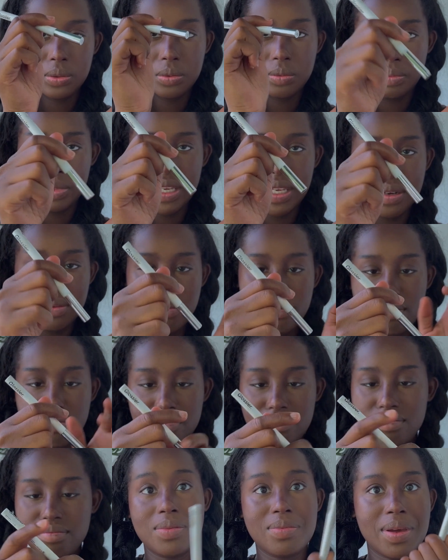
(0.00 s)
pen,
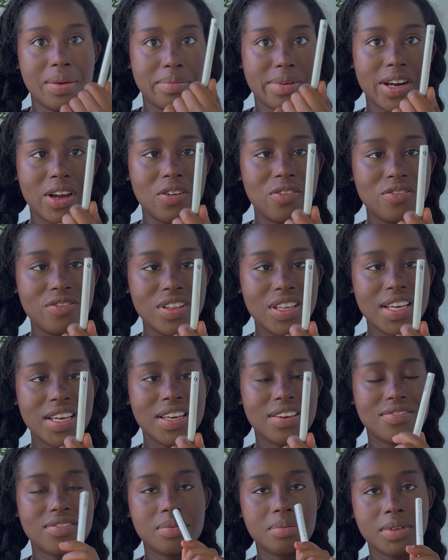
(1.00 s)
my brow flick
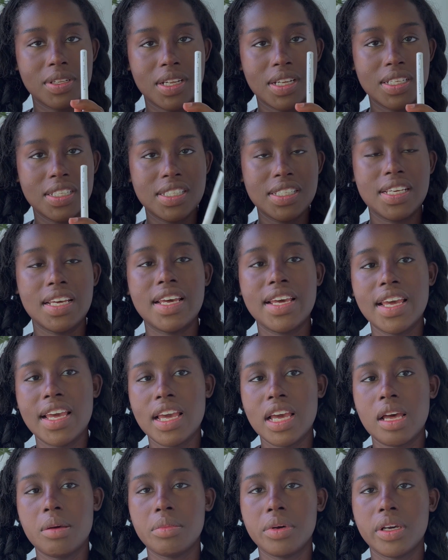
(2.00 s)
from
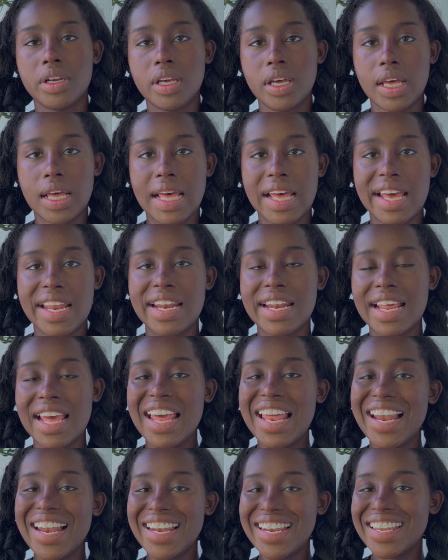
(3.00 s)
Glossier, I'm gonna add
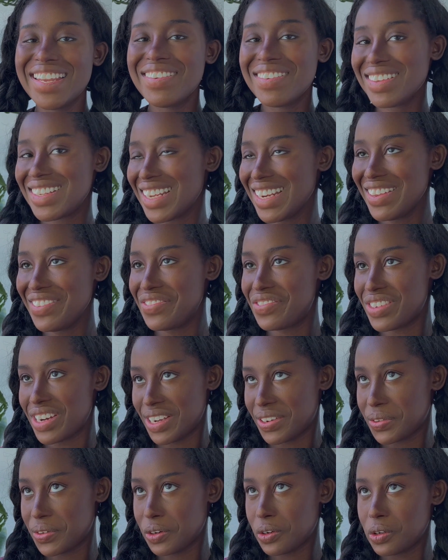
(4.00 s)
little tiny
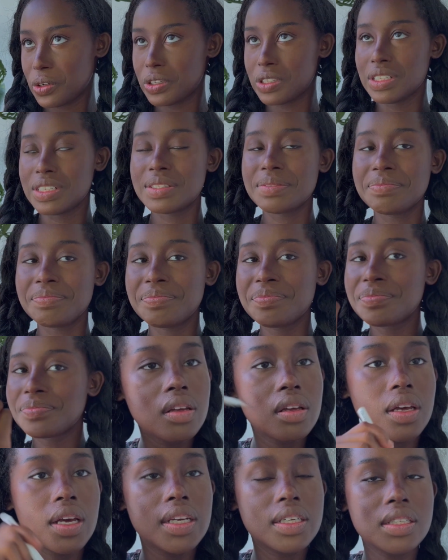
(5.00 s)
freckles.
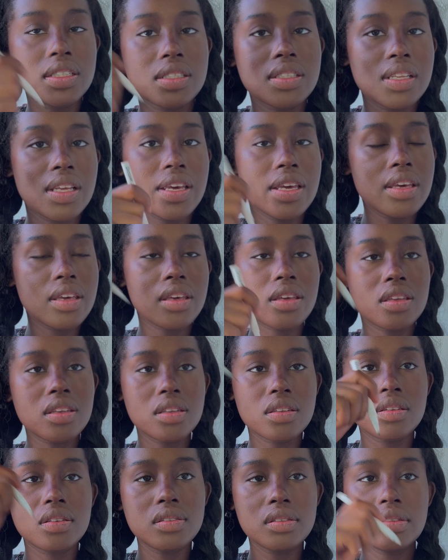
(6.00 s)
I just like
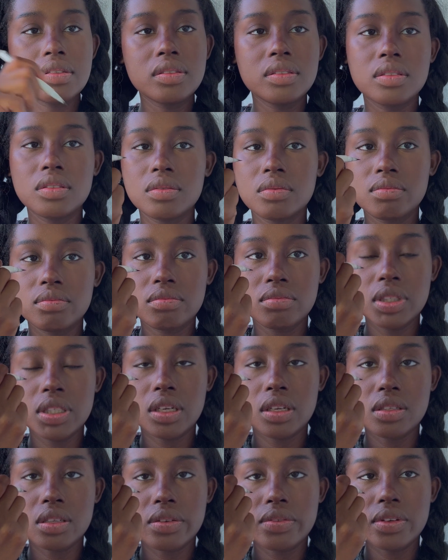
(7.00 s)
put
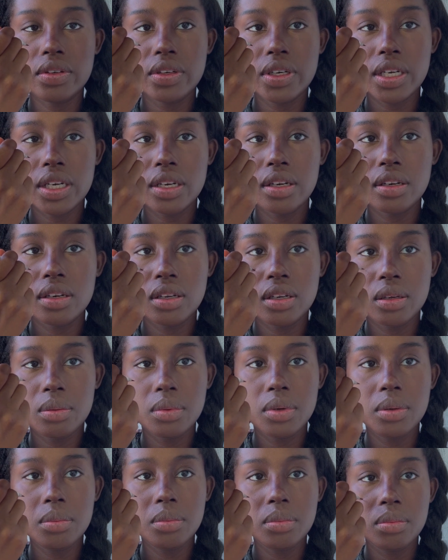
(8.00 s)
dots everywhere.
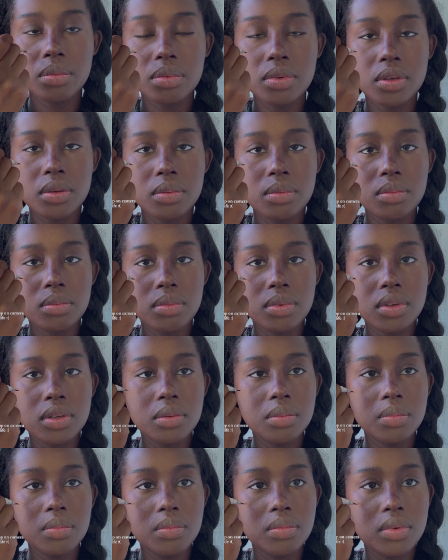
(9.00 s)
Boop, boop,
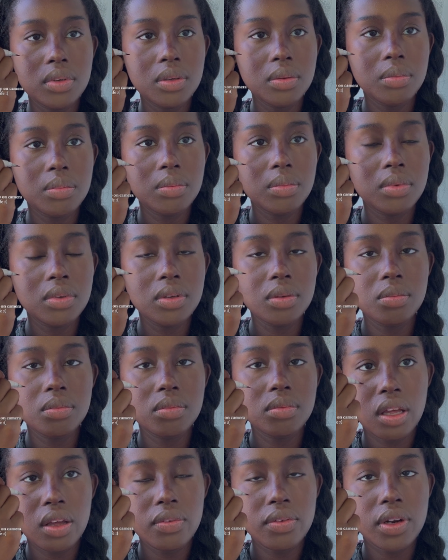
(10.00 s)
boop, boop.
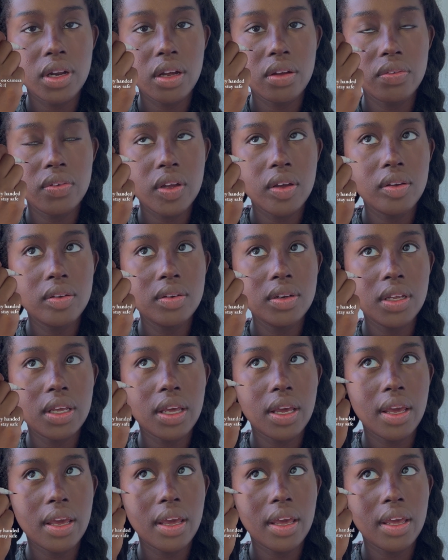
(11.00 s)
I've not found
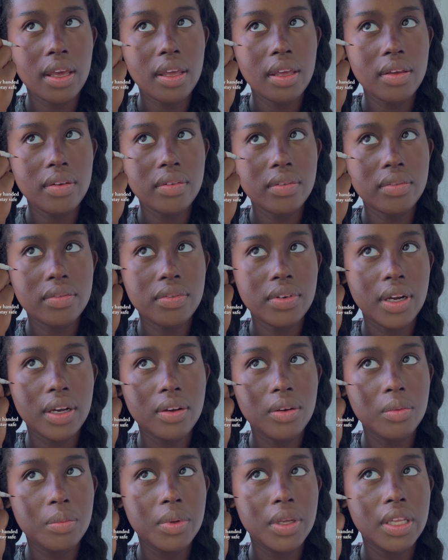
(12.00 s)
a
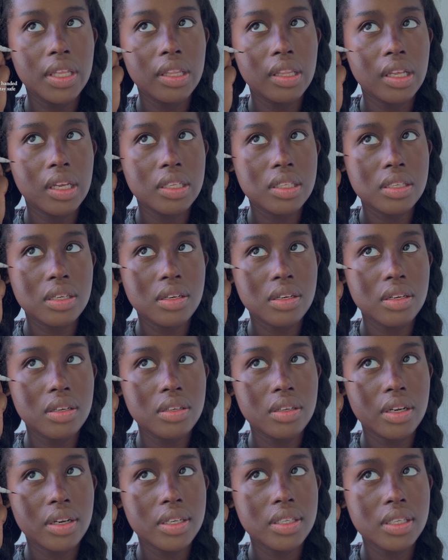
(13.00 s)
freckle pen that's good on
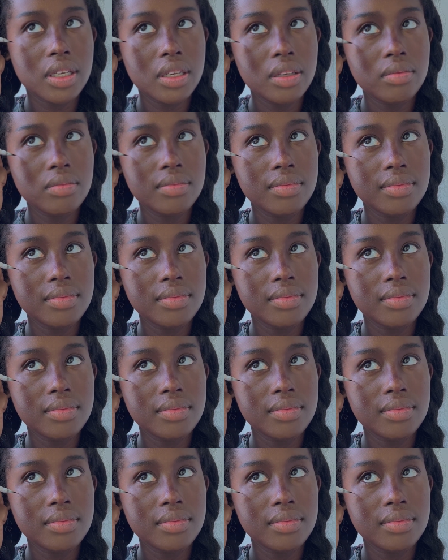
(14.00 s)
DarkSkin.